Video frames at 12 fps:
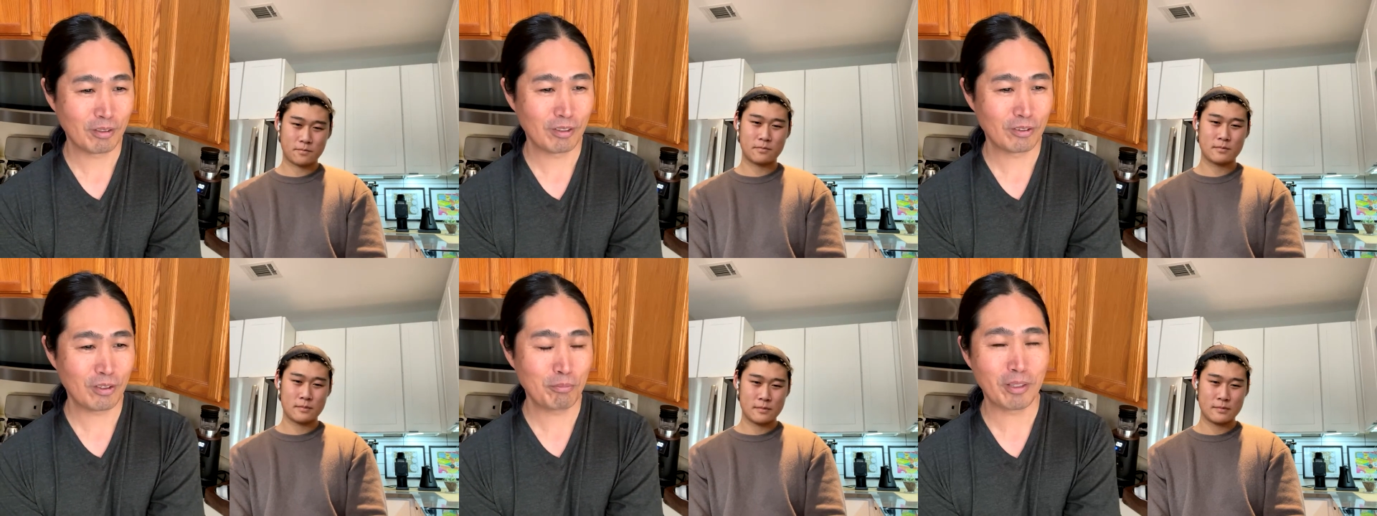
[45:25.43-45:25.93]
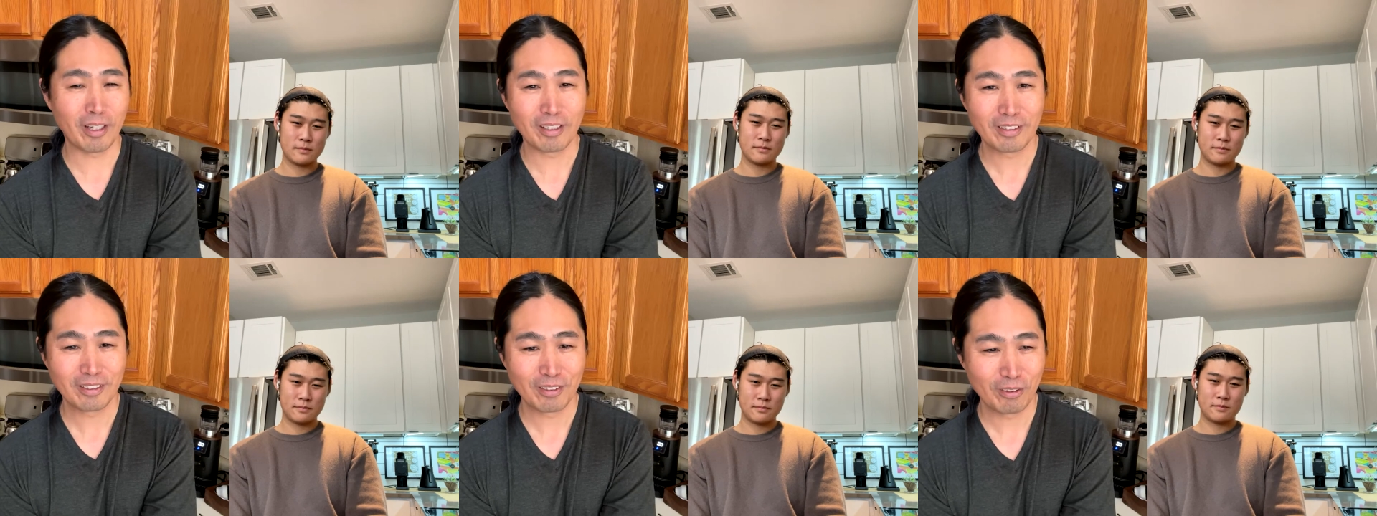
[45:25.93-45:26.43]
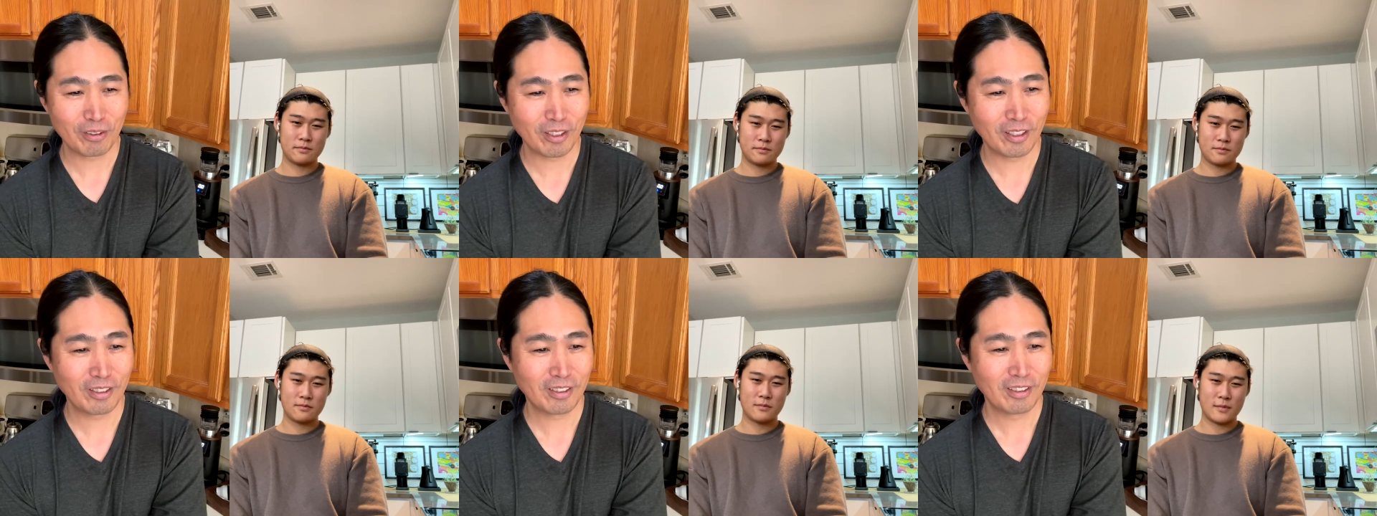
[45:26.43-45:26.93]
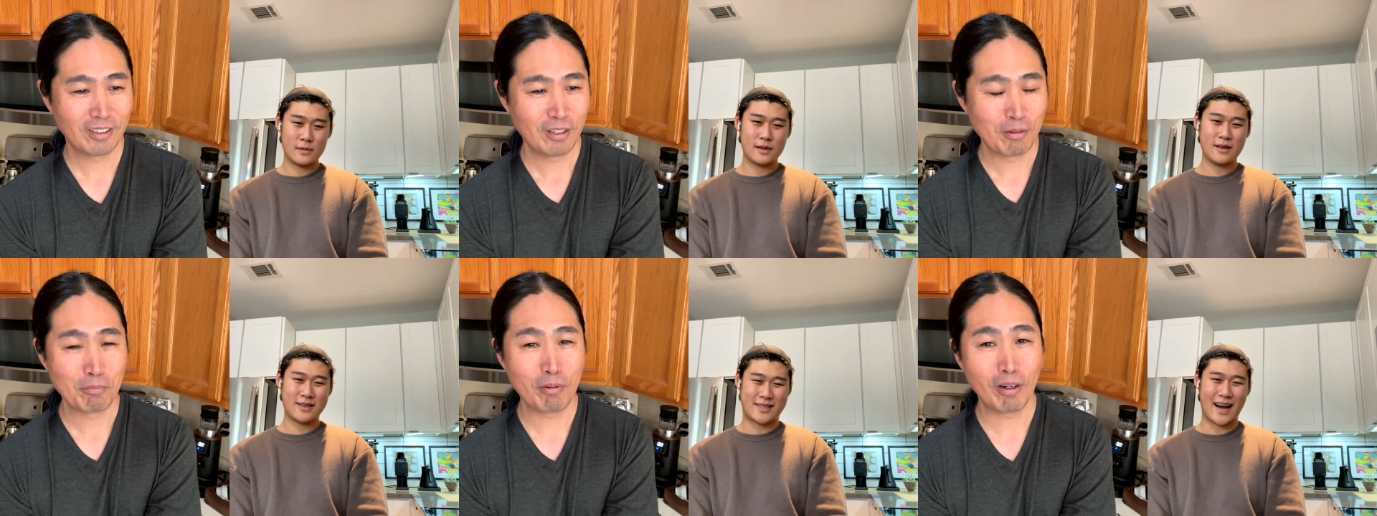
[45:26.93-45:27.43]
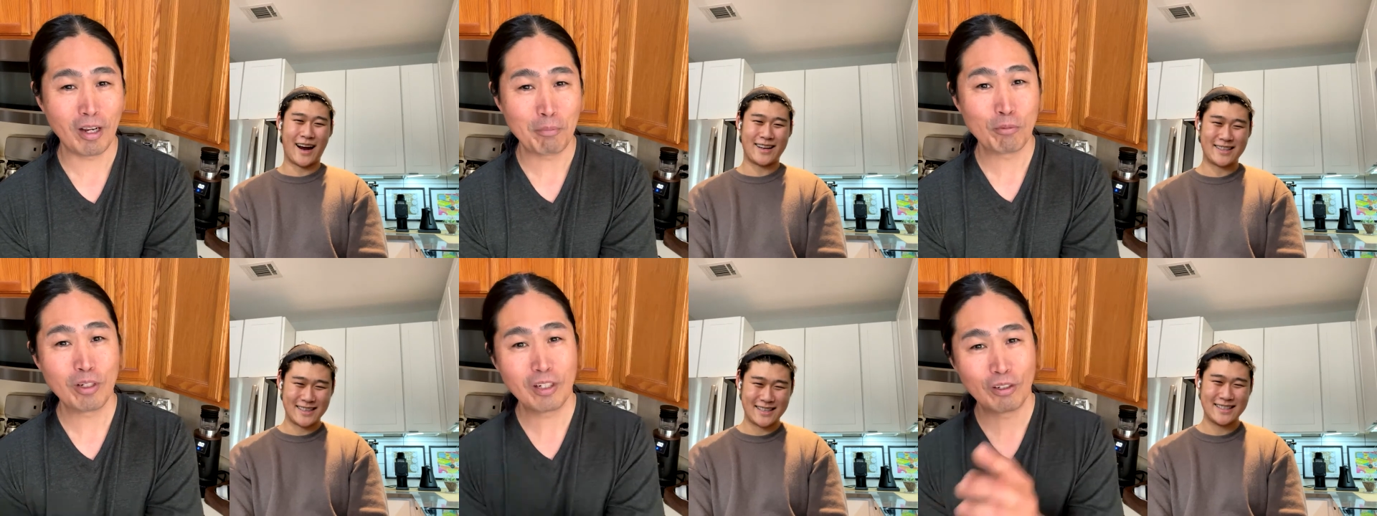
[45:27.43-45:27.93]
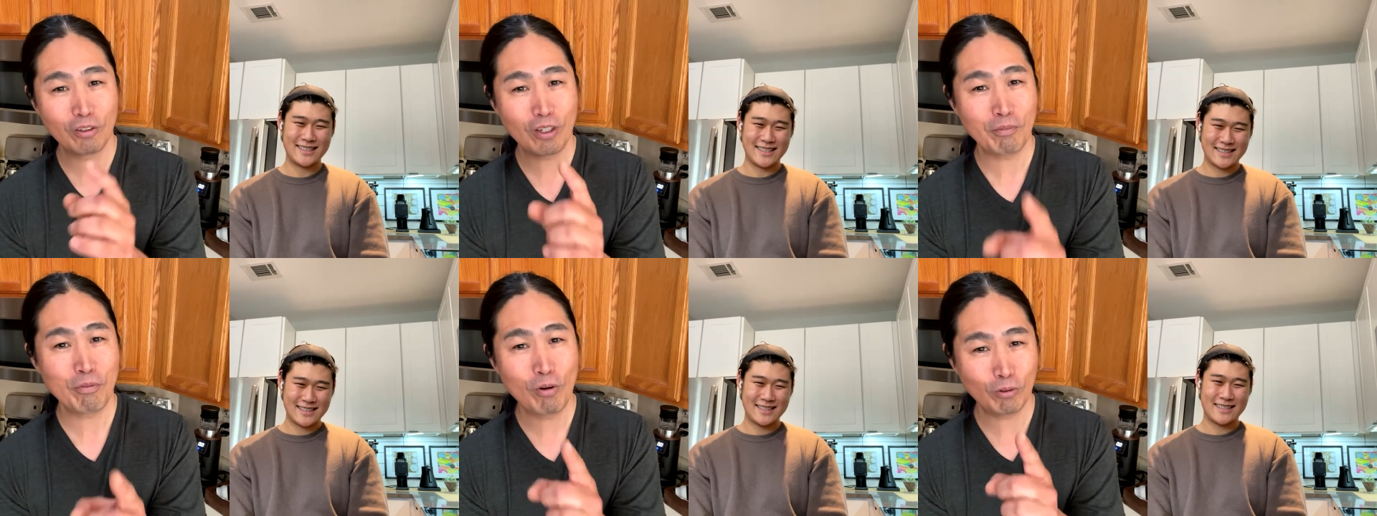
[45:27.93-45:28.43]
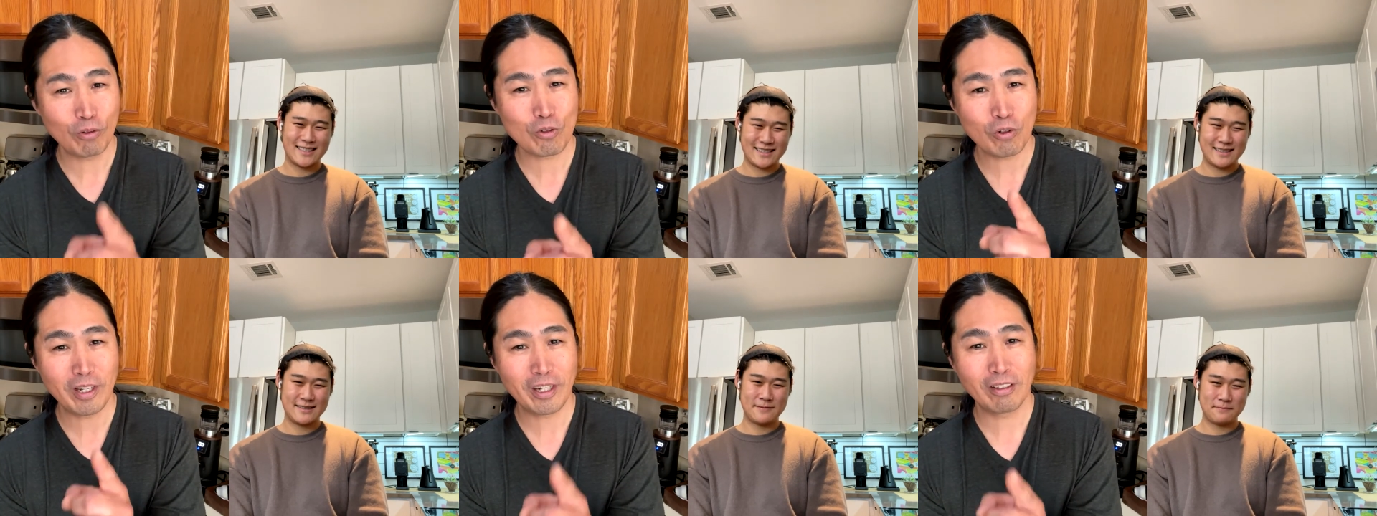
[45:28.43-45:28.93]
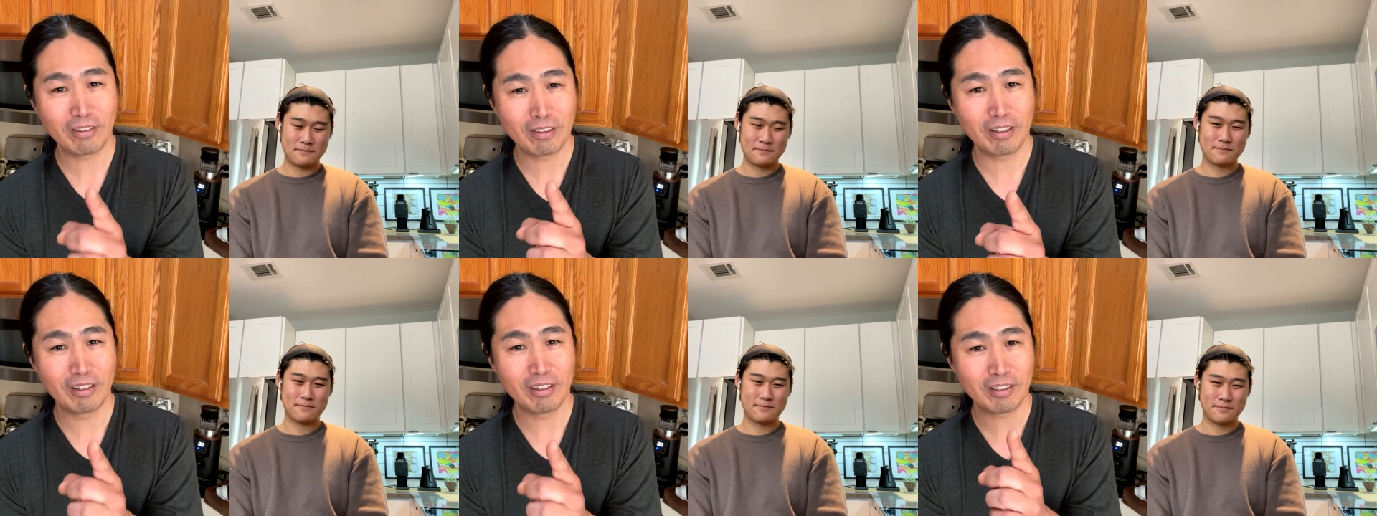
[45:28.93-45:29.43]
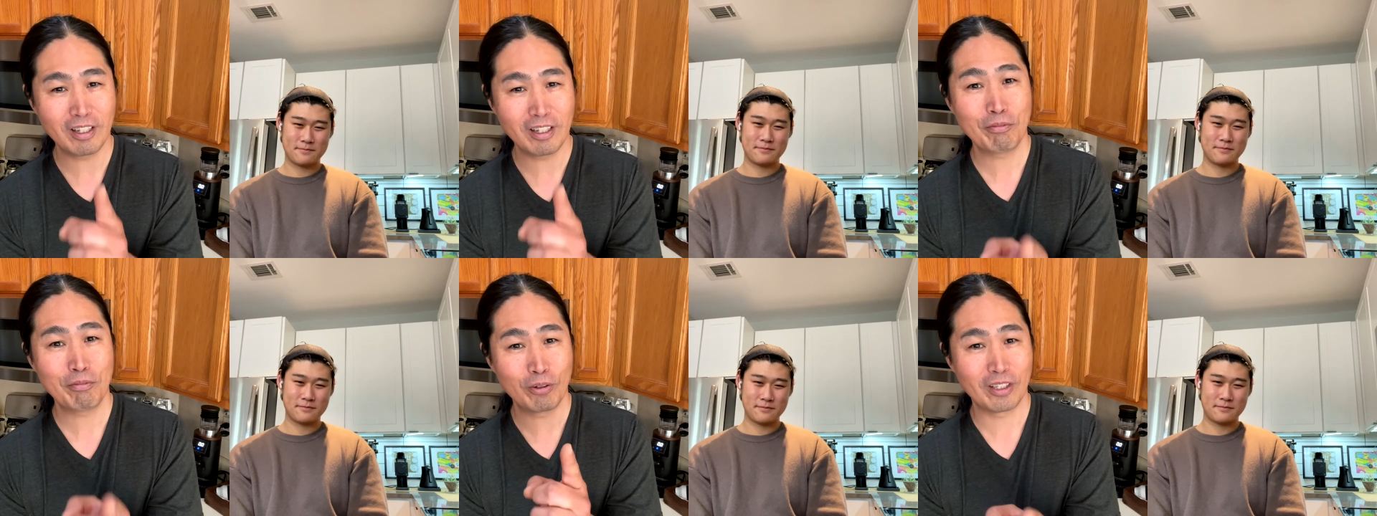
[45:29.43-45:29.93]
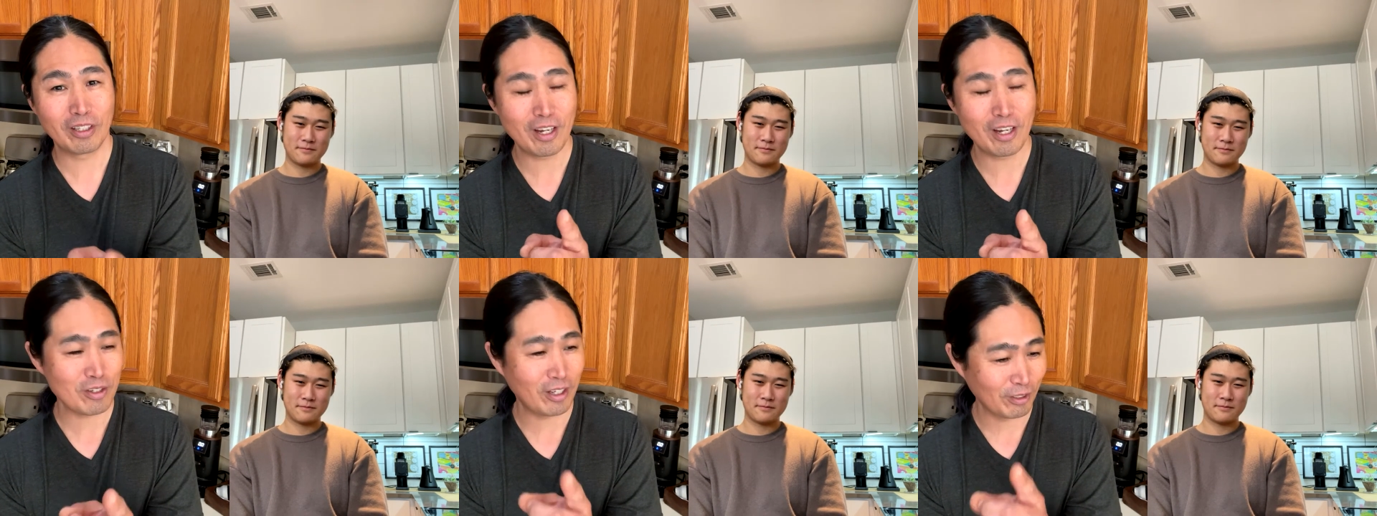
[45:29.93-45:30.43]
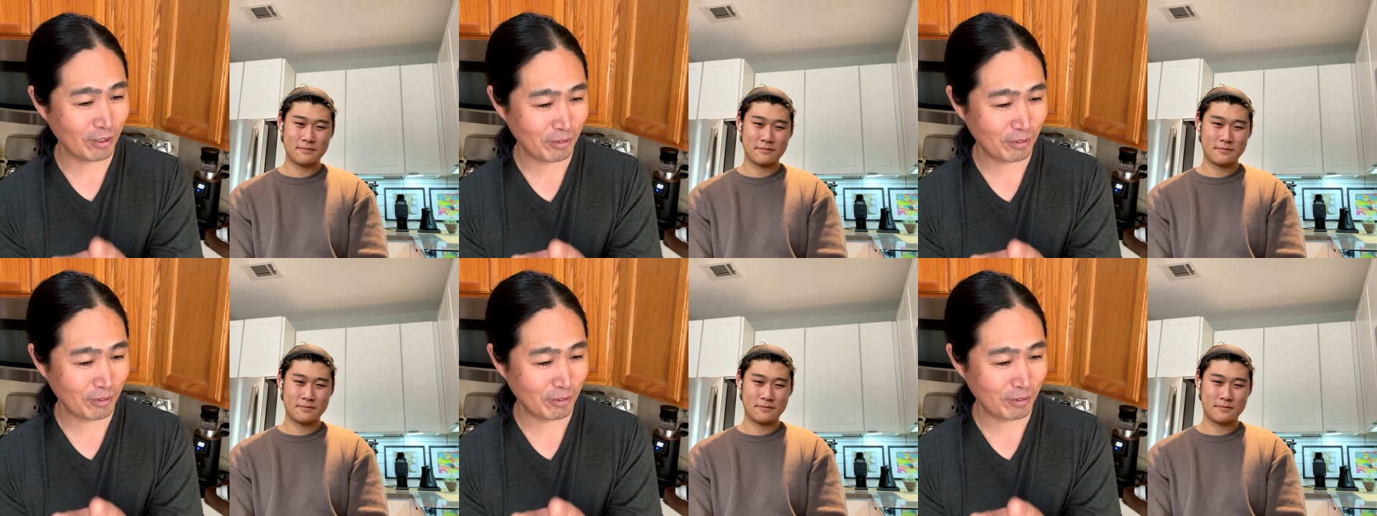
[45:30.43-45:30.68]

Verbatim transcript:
Speaker 1: Someday, okay. But exactly. I'm really looking forward to trying out the California geisha, though.